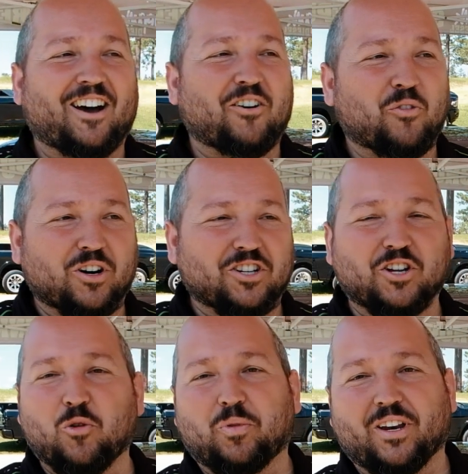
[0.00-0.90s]
we're just
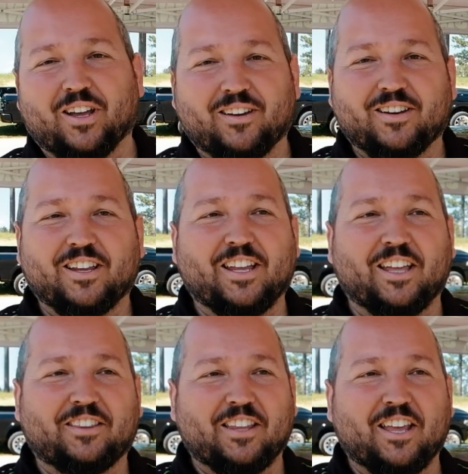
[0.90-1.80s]
hoping to
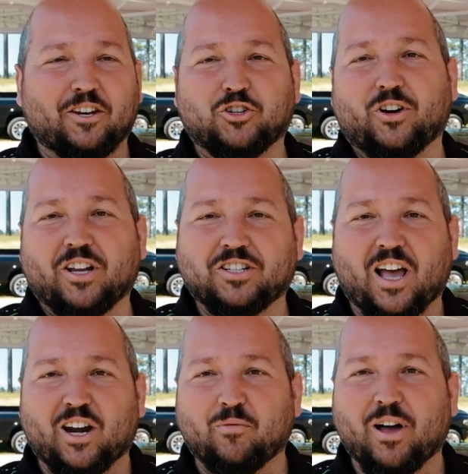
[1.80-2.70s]
get the industry
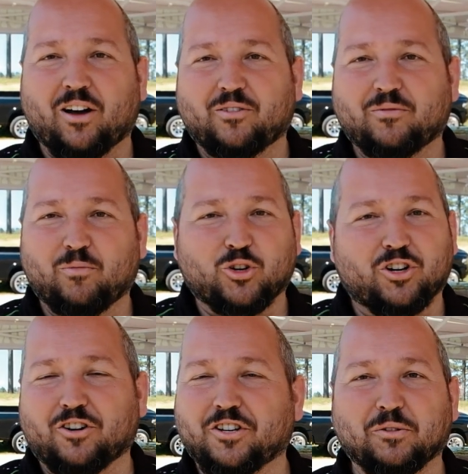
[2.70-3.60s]
excited about pushing
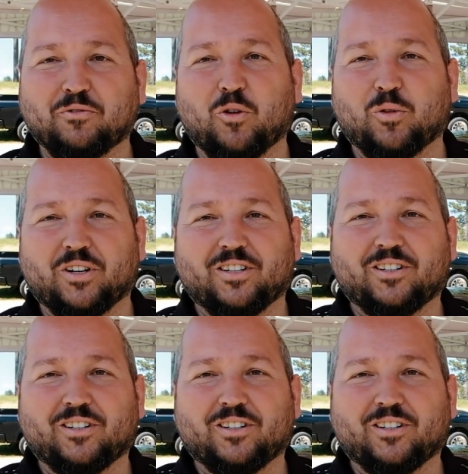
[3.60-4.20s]
ourselves forward.